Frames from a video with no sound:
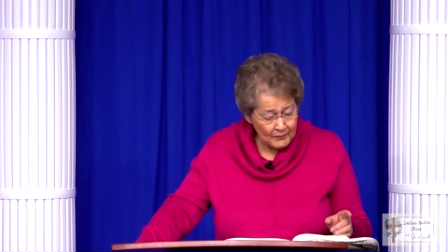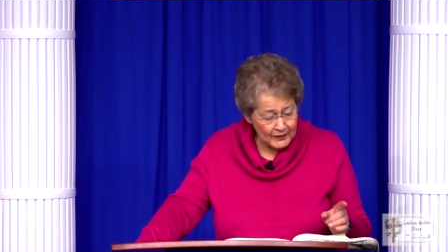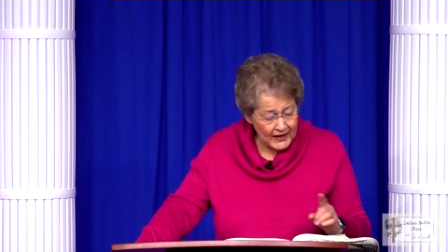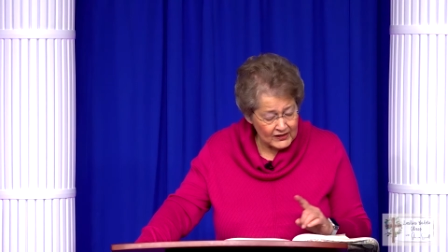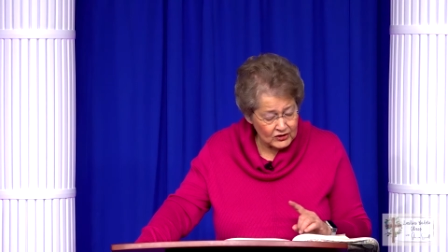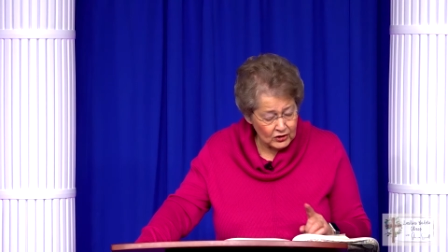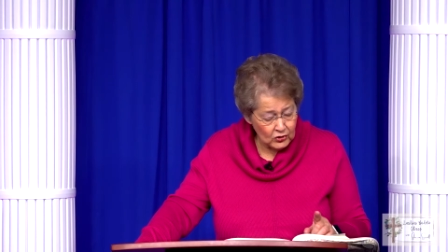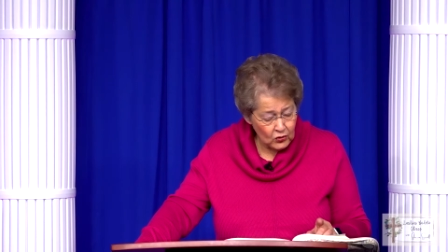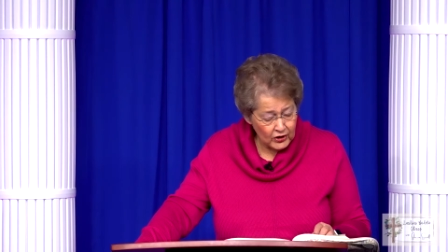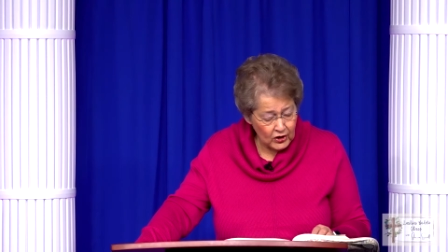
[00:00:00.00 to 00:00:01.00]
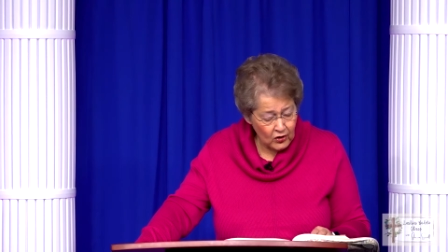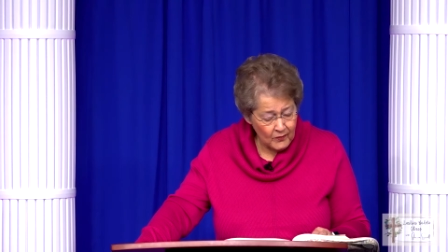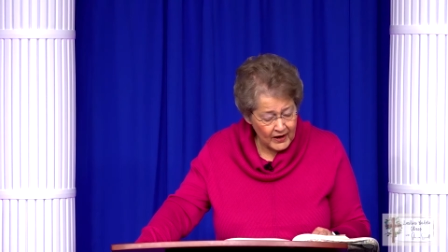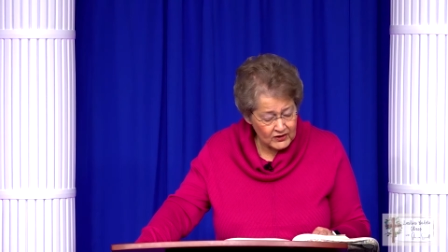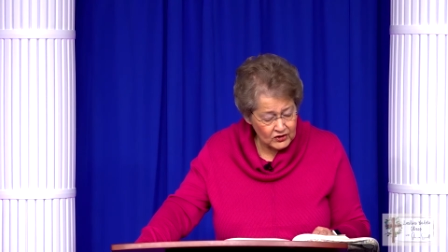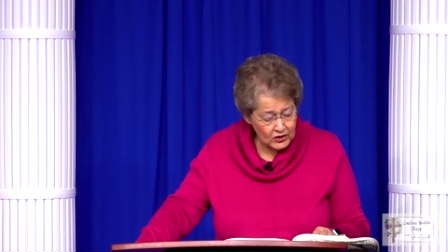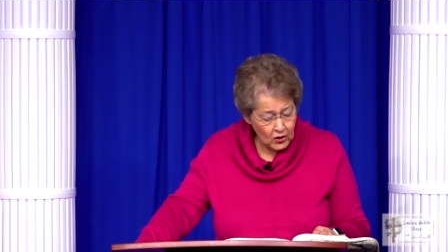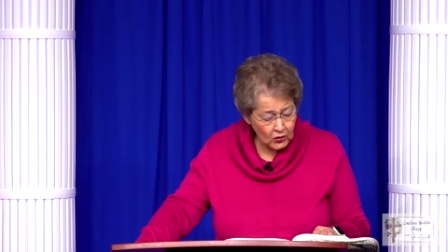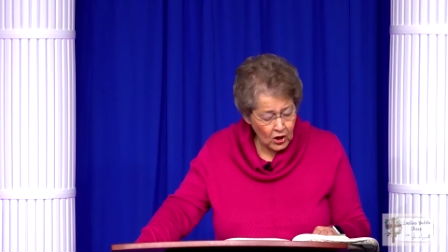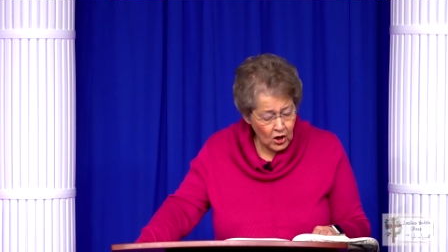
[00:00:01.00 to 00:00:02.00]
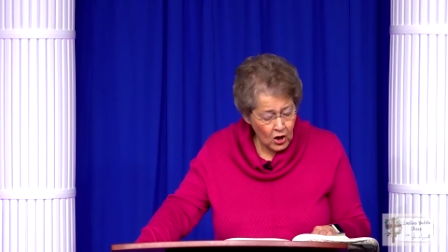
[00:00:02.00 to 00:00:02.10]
Bless the Lord, O my soul.